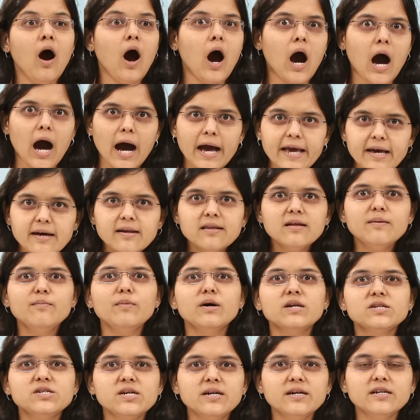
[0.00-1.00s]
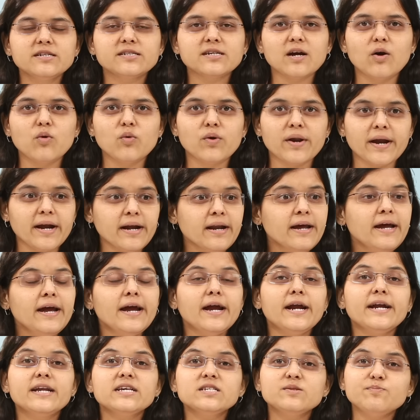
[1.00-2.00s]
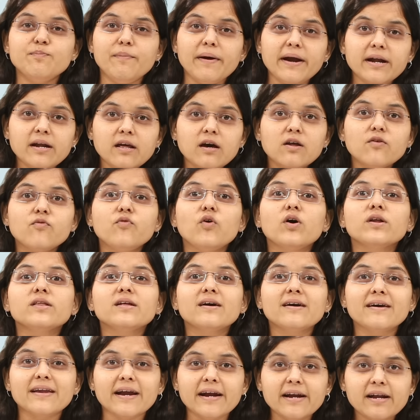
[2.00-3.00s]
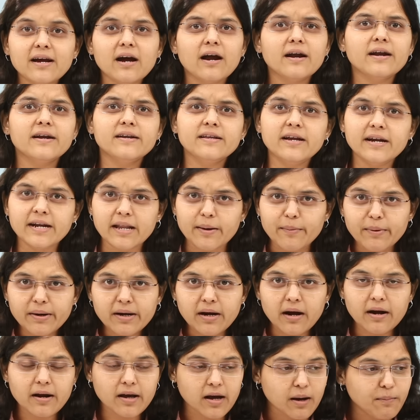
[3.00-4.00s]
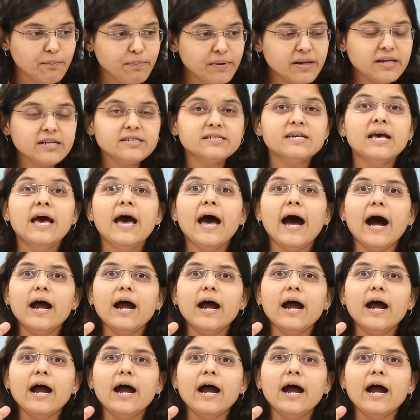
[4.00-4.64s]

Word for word: Higher the merchant discount rate, it is better for the credit card and the debit card companies,